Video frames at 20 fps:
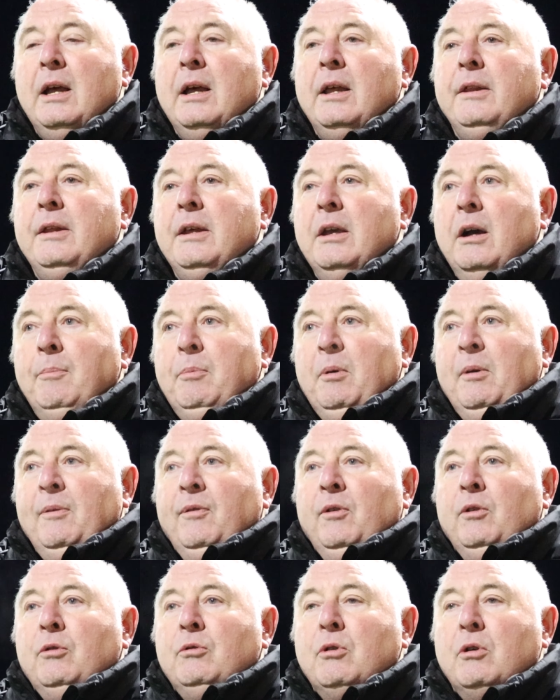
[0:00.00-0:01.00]
The upper
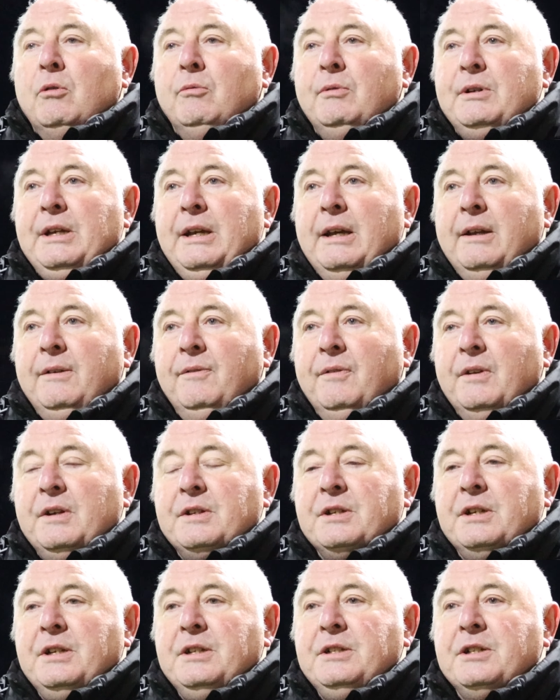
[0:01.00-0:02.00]
floor we
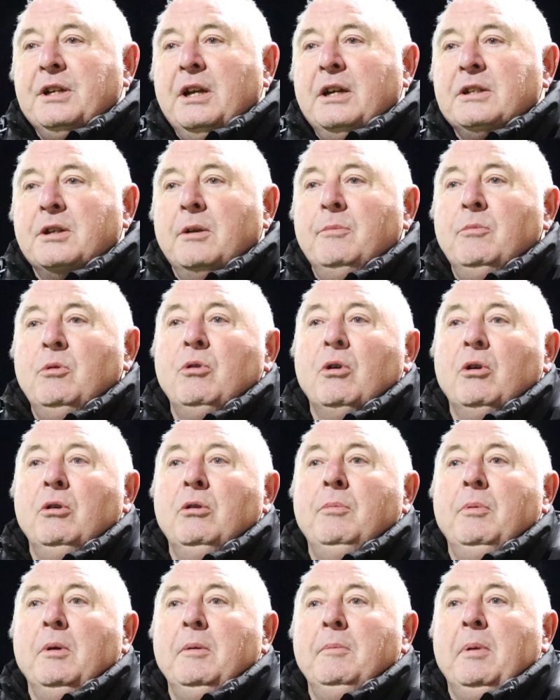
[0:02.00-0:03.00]
envisage as a more
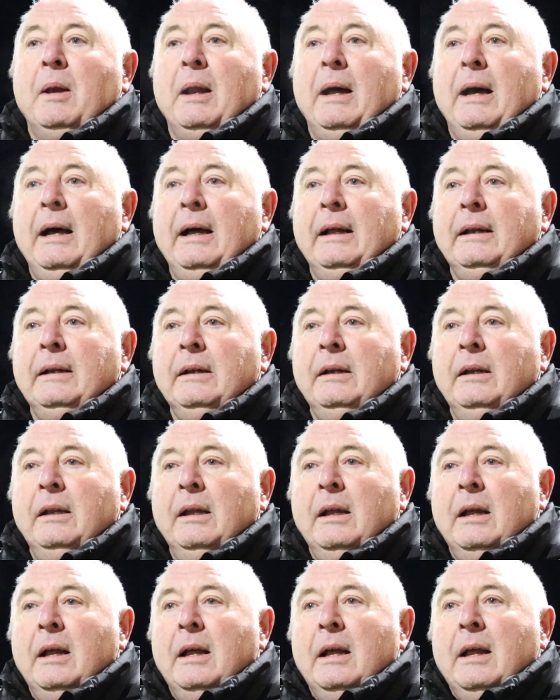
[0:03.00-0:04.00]
open plan
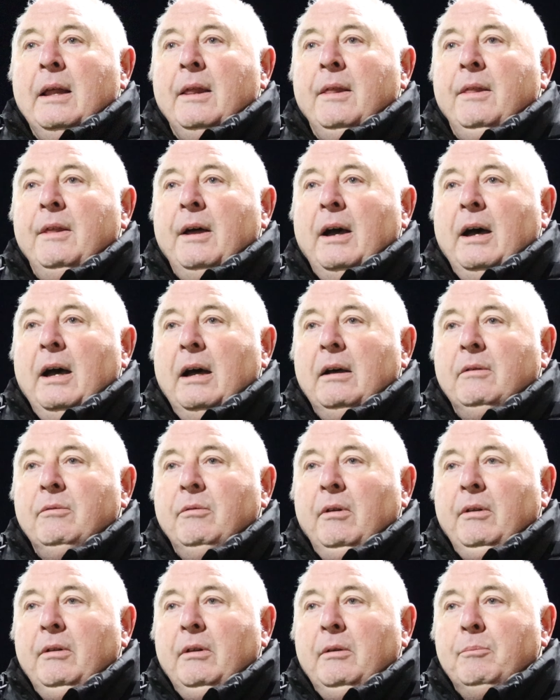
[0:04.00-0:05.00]
that
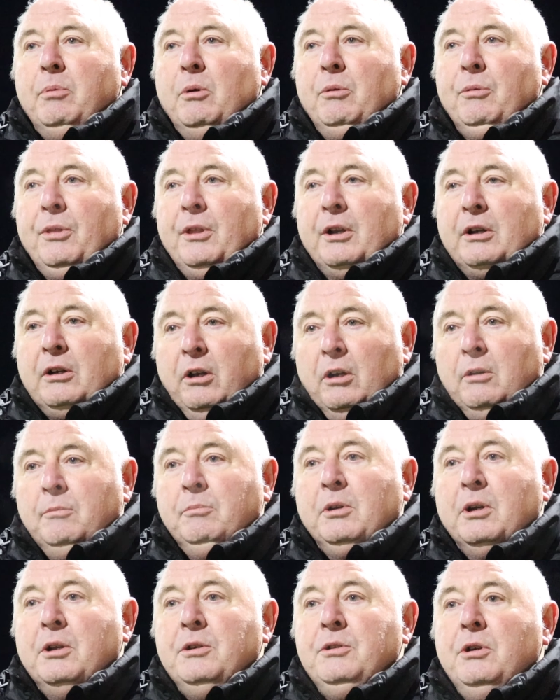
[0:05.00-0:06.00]
both the
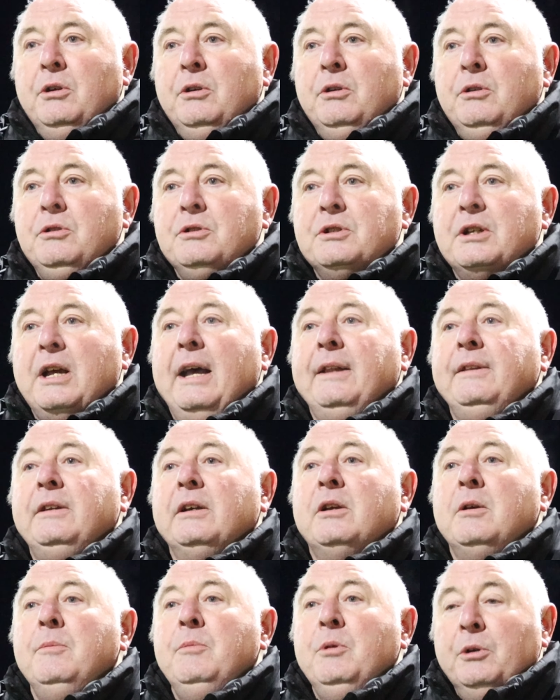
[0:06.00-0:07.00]
club can use and
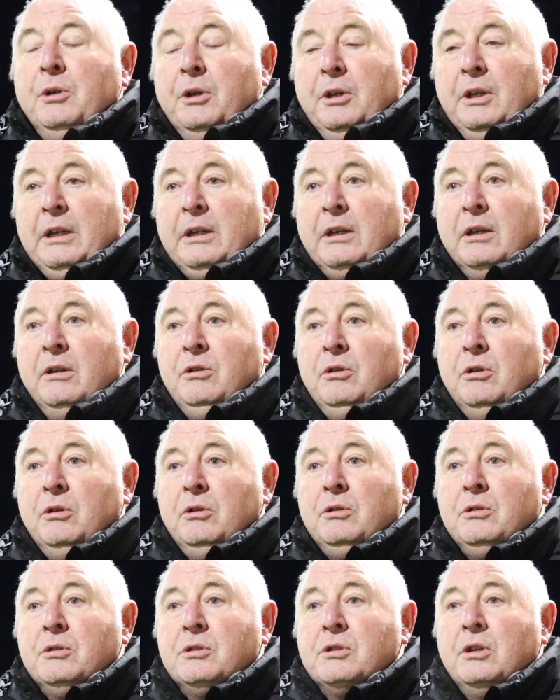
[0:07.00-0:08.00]
the community can
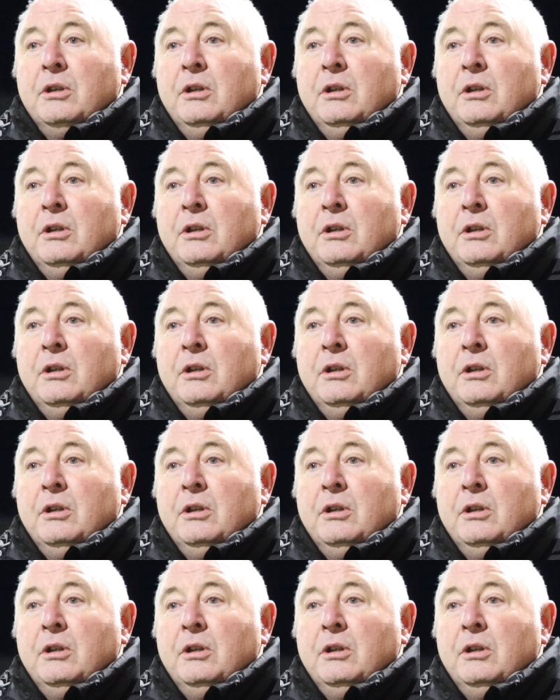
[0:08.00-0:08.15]
use.